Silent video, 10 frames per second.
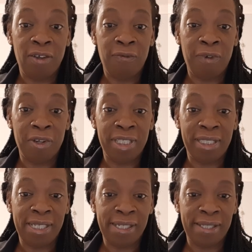
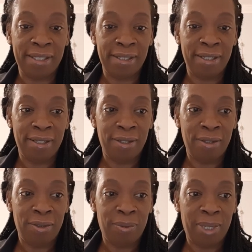verses
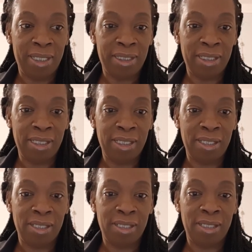20.
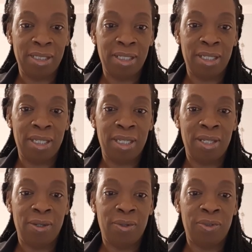
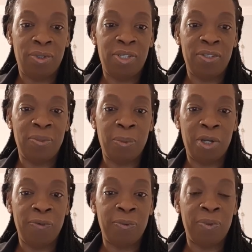So this
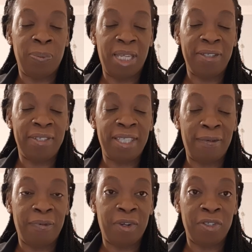morning, Matthew
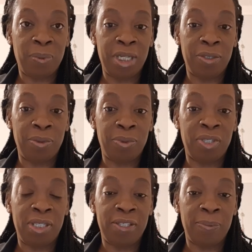7, verse 22.
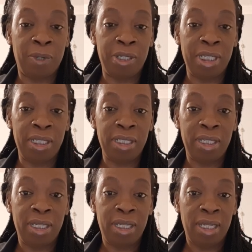So this morning,
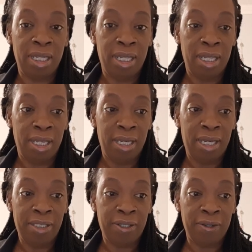
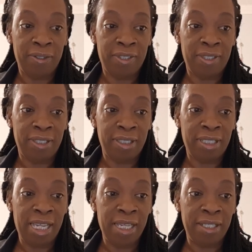let us
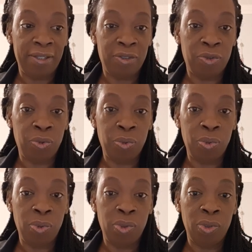take this
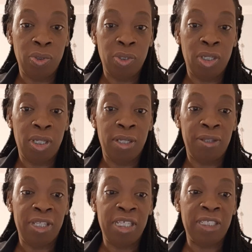tool,
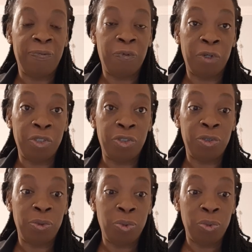these
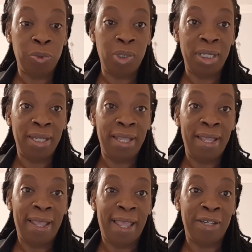fourth tool,
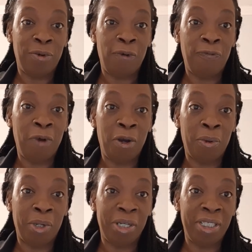and go
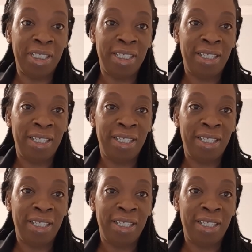forward,